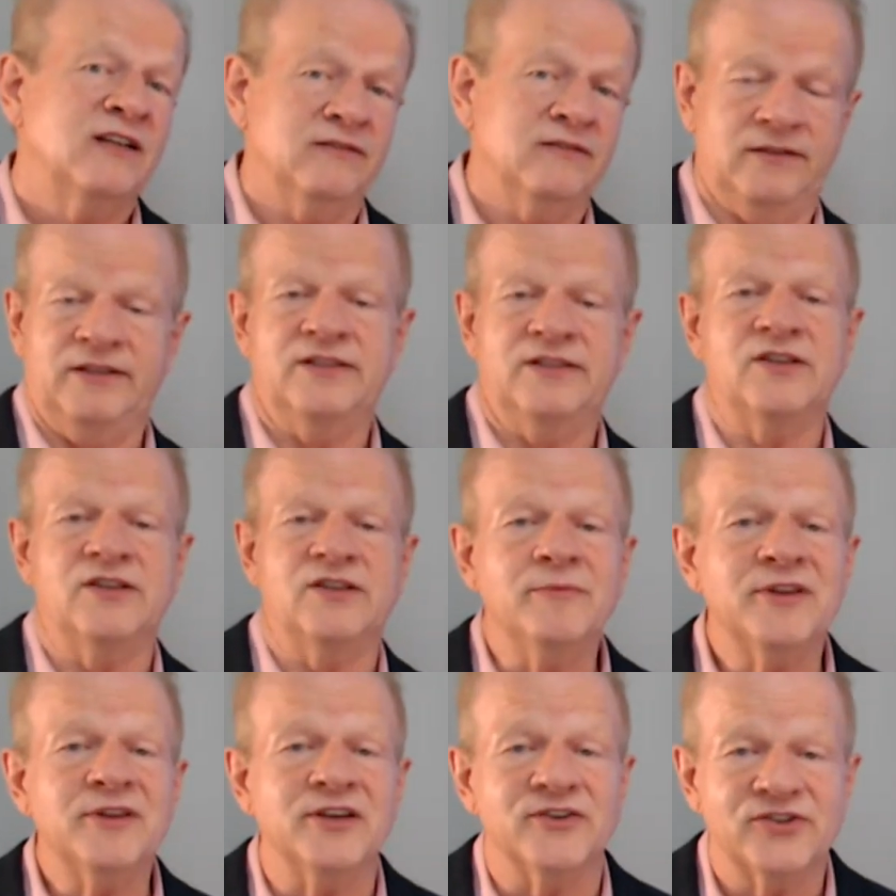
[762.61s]
on
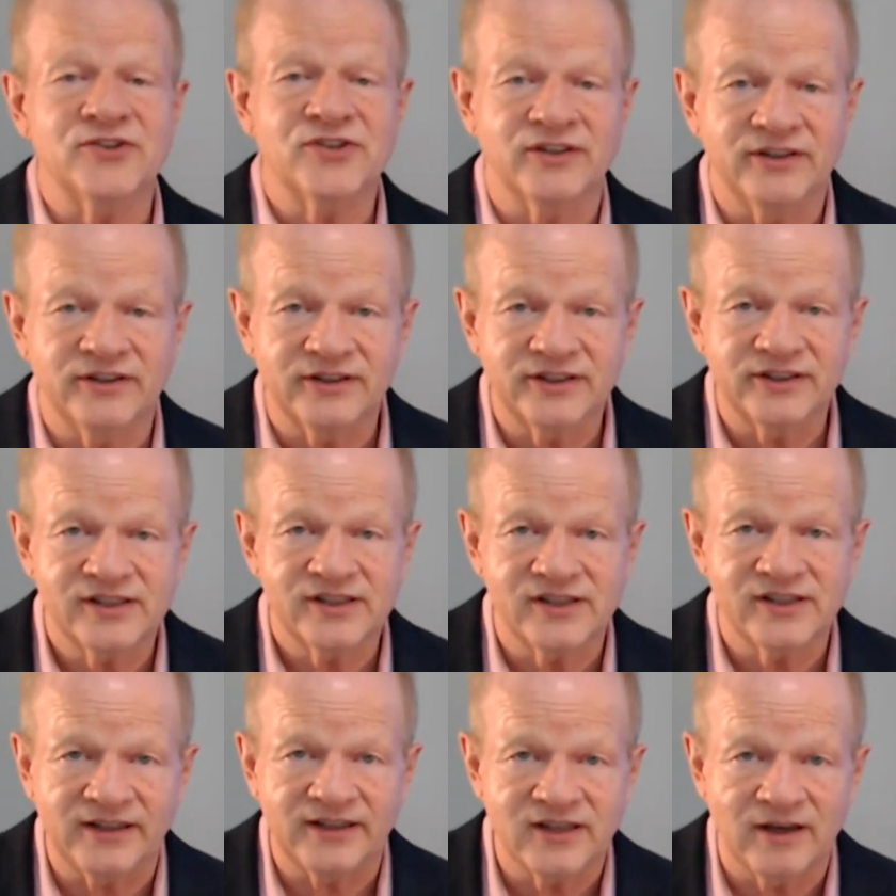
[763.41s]
some of those
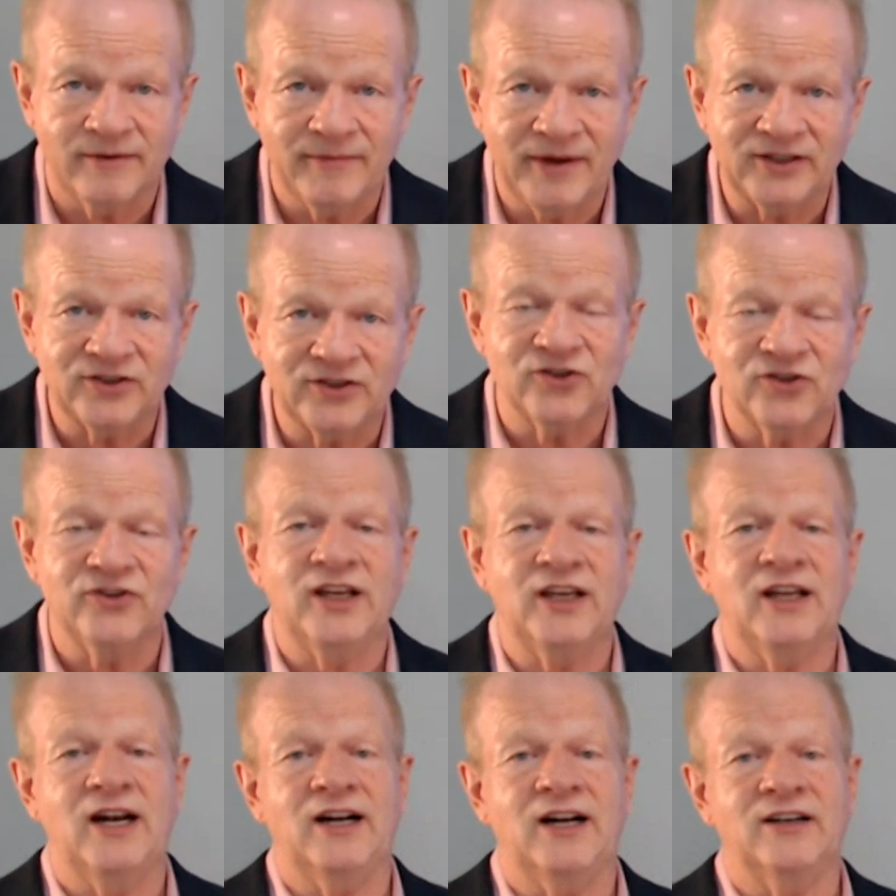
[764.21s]
sites I mentioned,
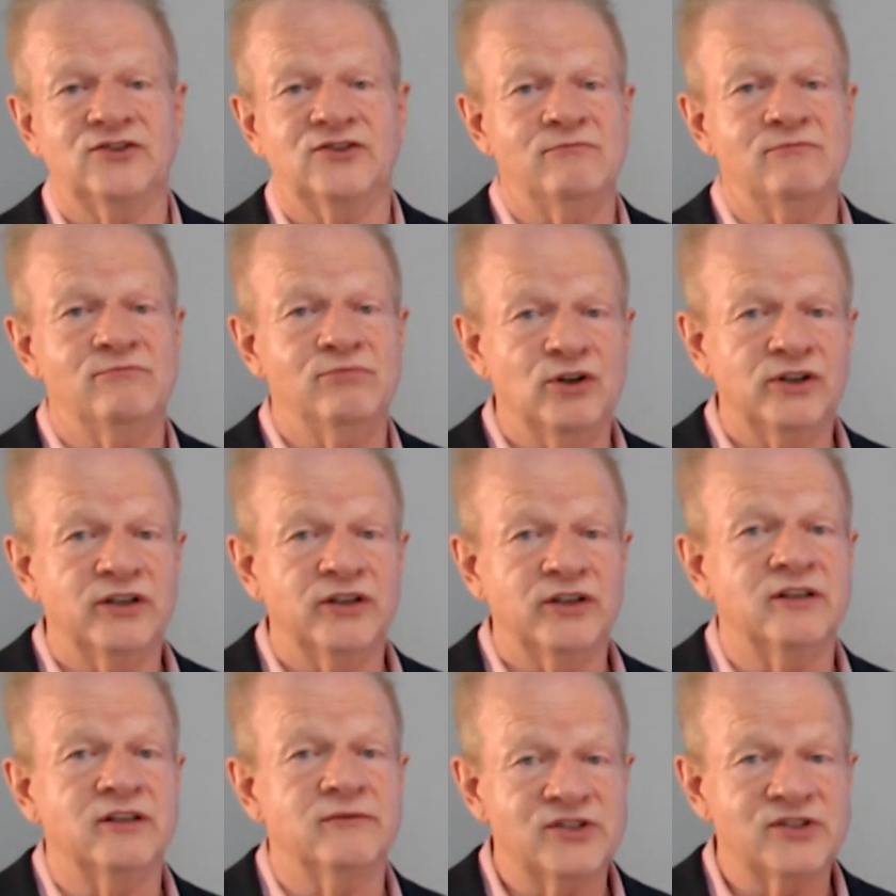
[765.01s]
they can actually book
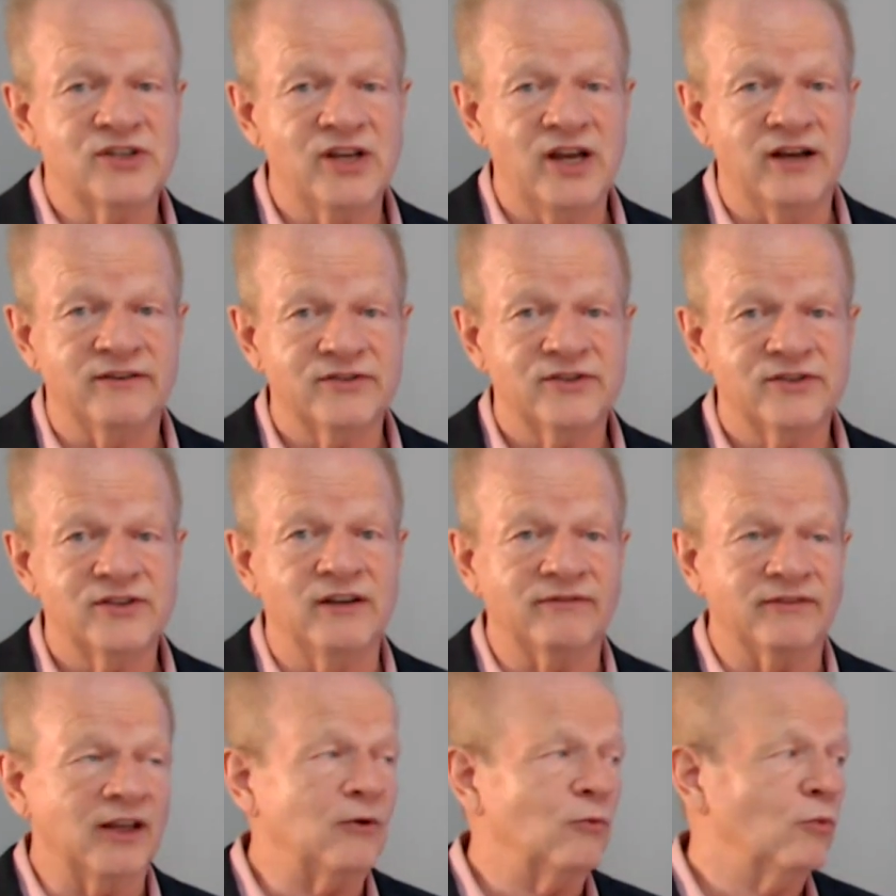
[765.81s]
it themselves
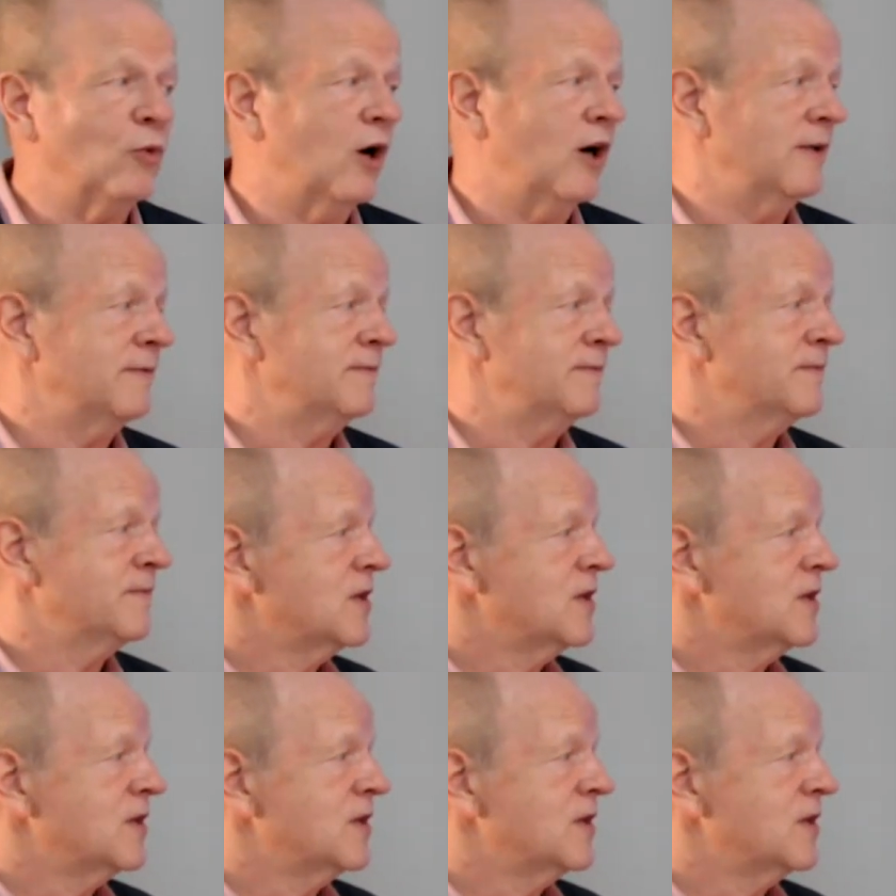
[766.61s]
if they want.